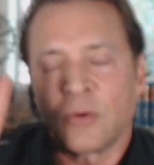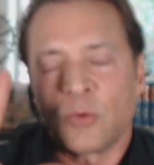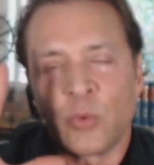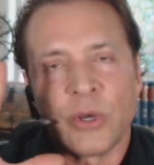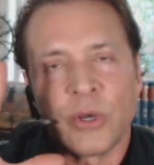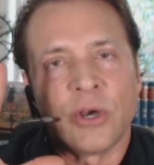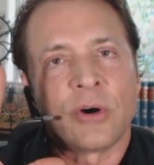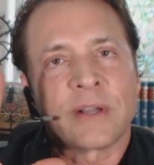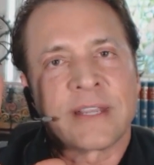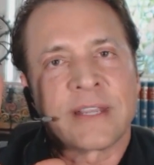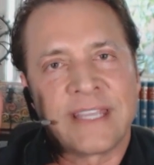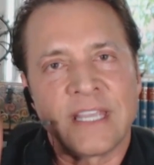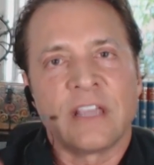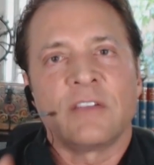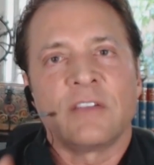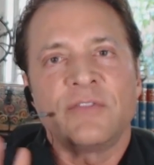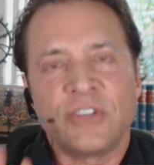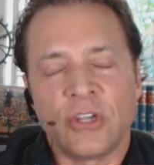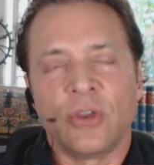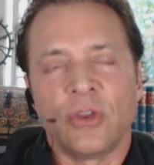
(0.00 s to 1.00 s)
will
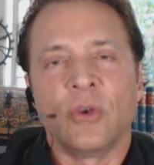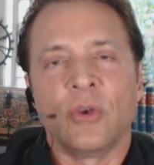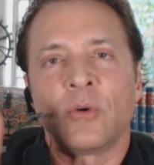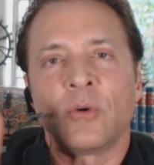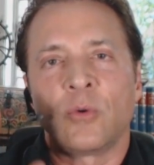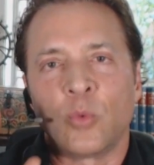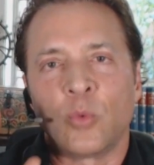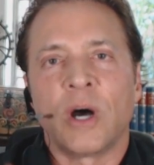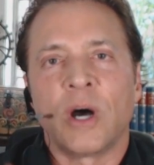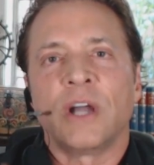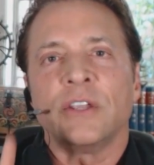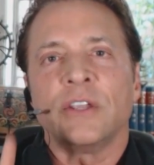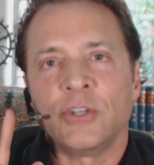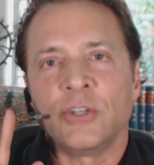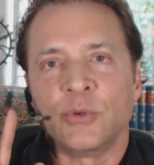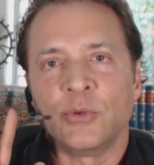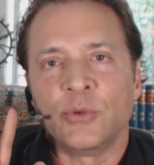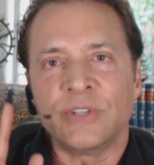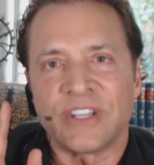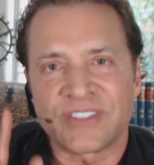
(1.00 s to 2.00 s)
give you
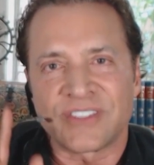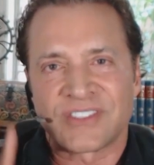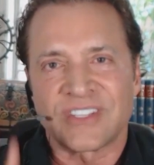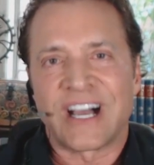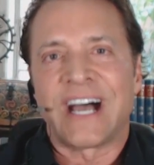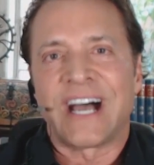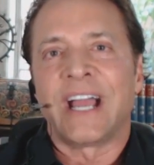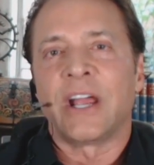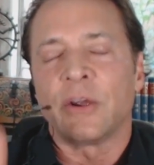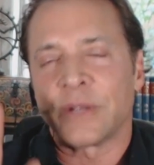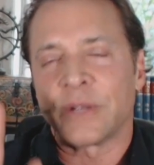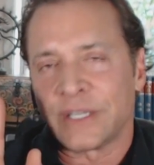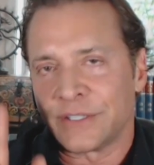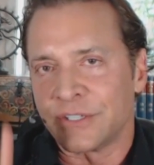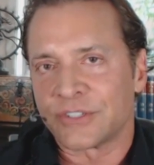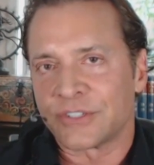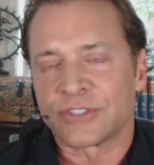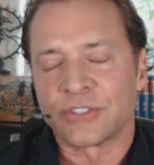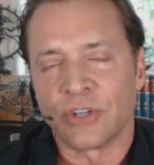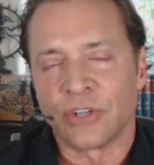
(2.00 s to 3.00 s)
what you desire
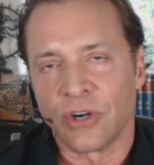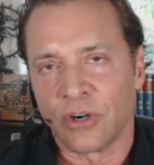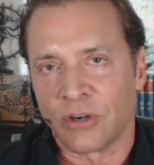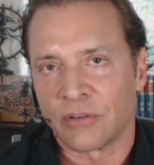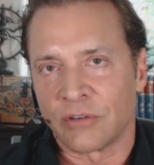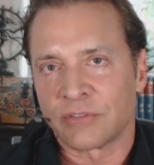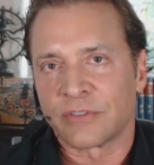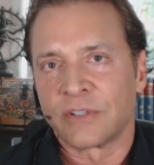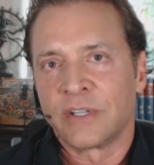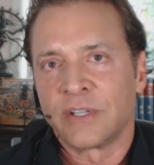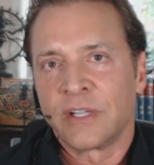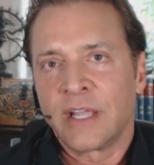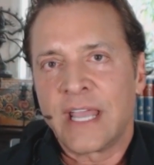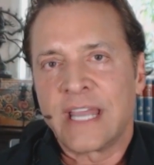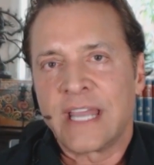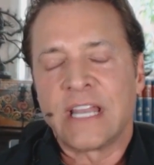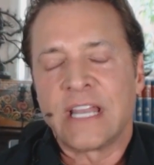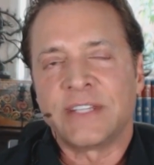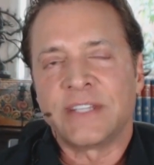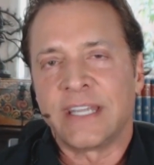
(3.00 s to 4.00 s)
and deserve.
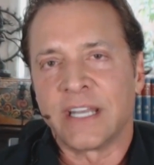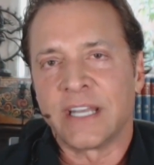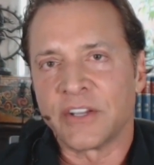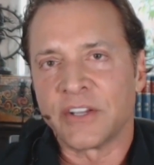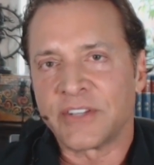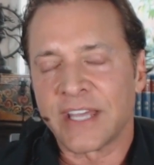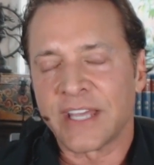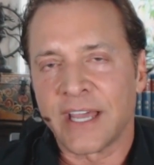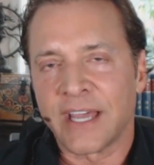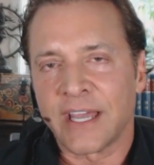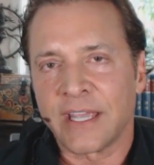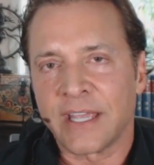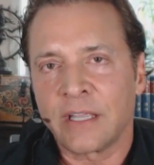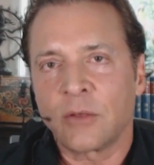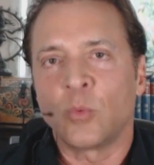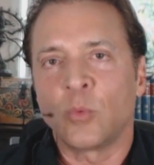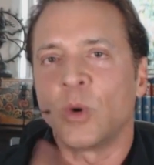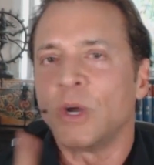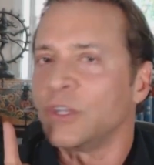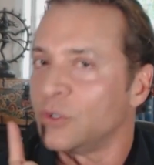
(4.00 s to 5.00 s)
And at the end of the day,
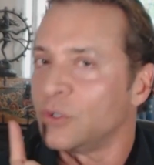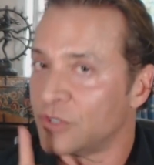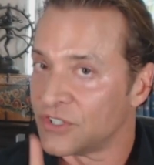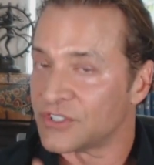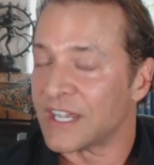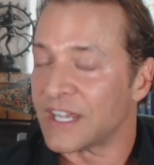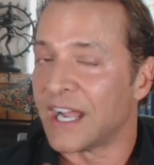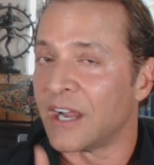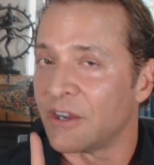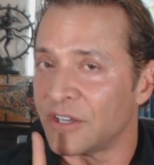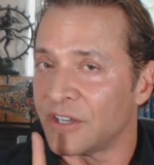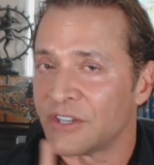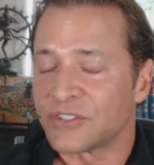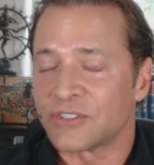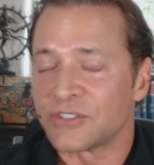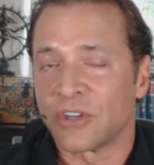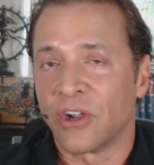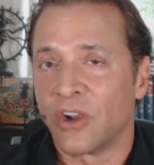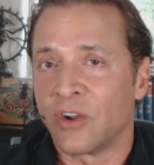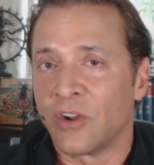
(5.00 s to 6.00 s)
what you desire and
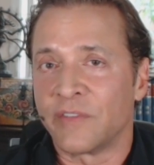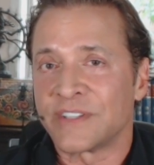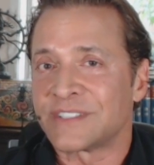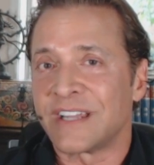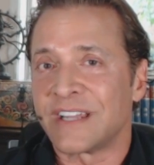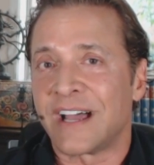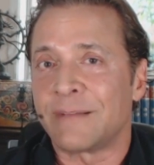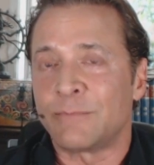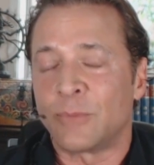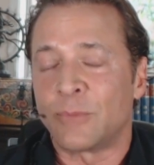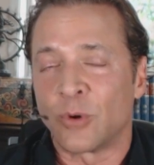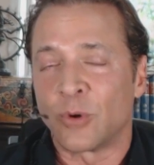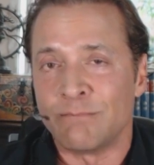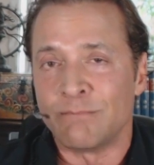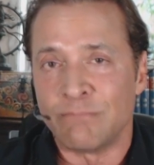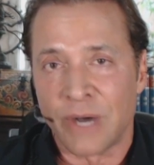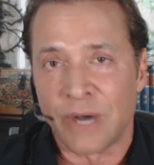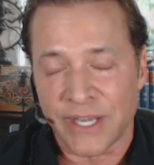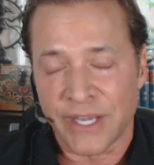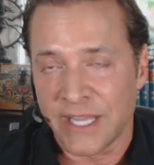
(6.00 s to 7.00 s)
deserve is not more
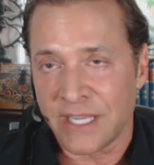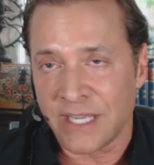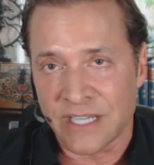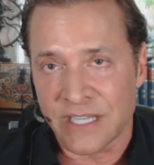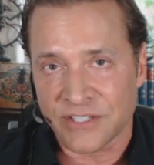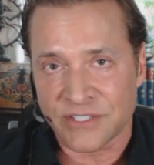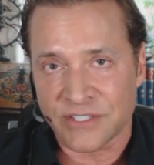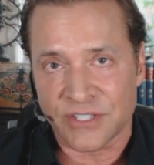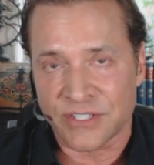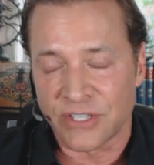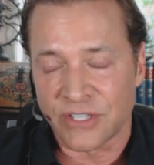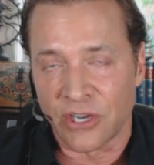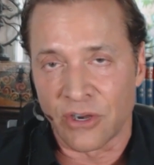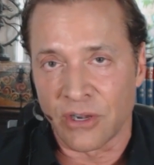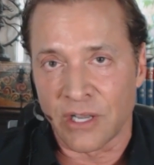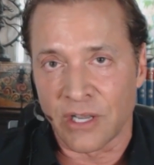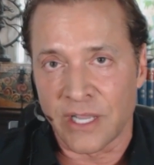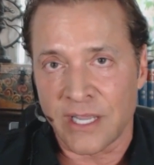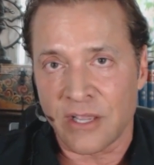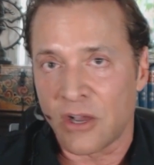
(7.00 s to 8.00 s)
money
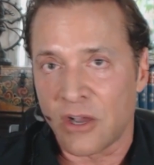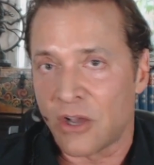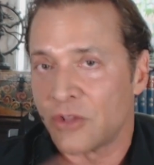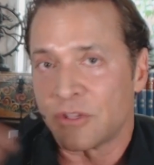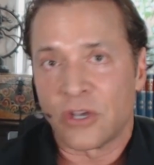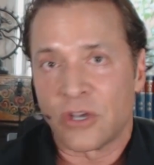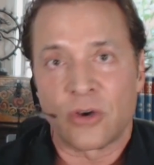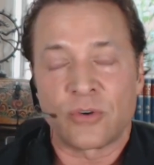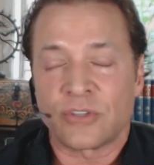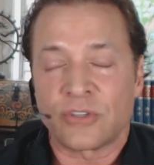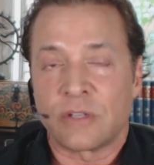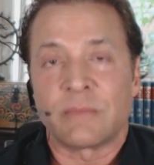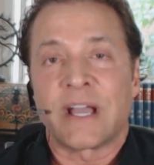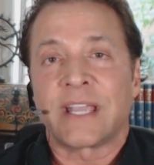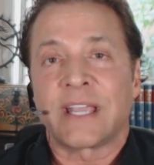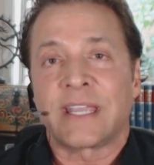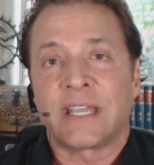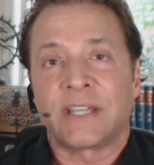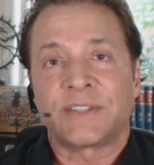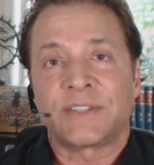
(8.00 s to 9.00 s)
necessarily, although you
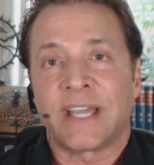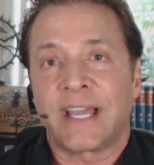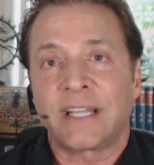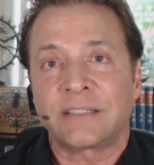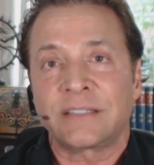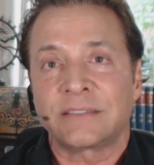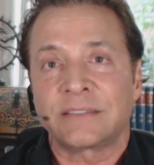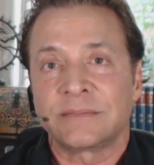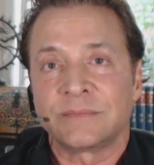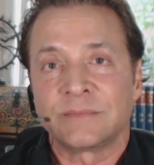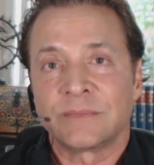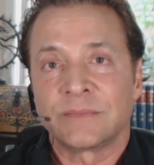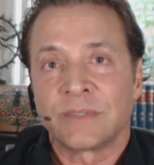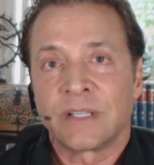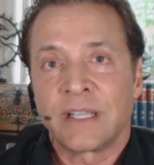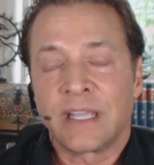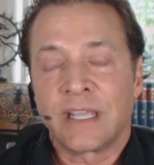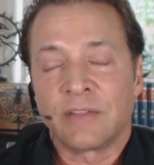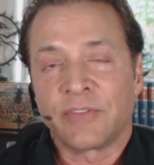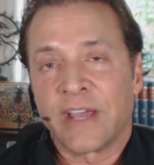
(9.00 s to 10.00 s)
might get that.
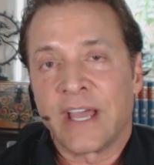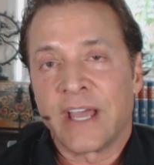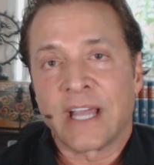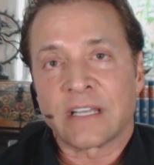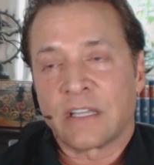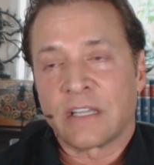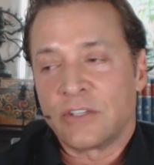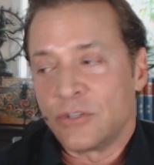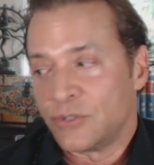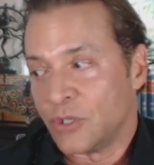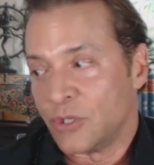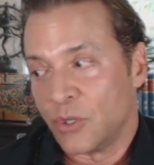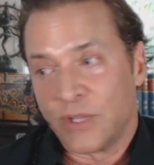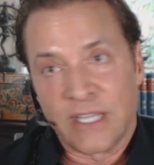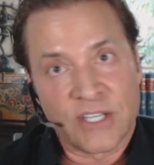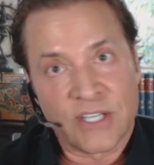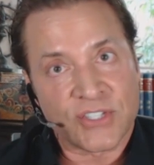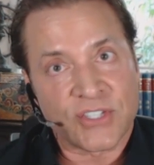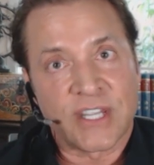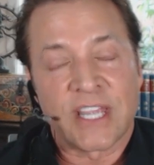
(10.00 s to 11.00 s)
In fact, you
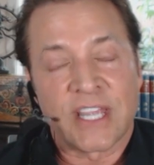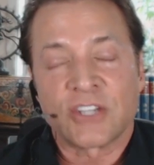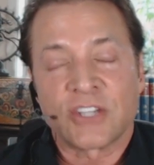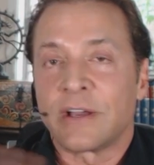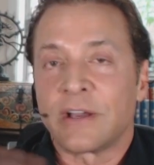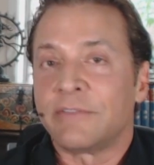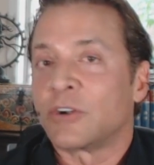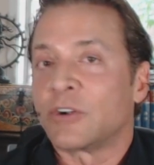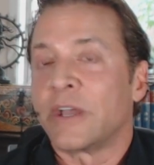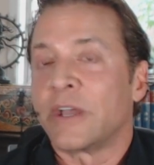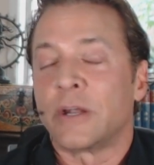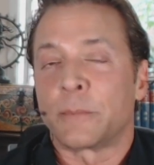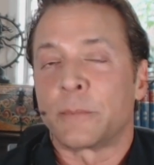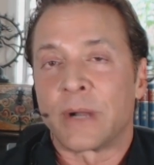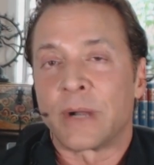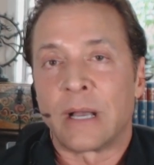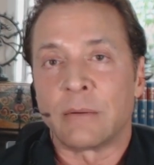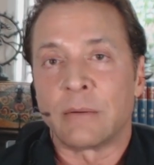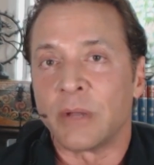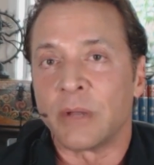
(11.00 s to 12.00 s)
do these things, you have a greater
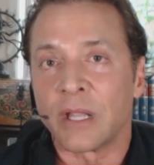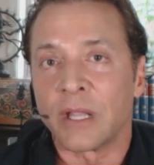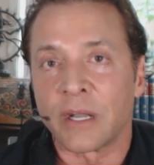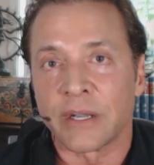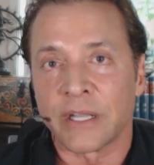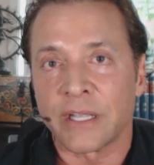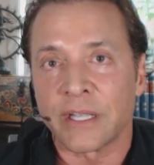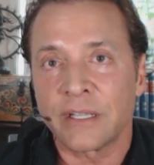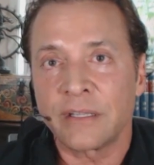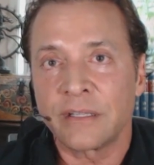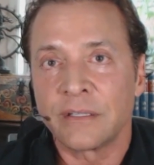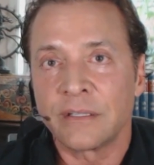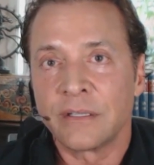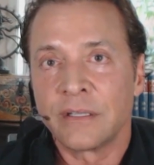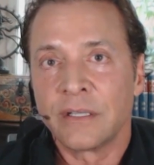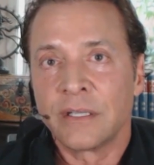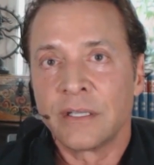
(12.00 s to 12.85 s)
probability.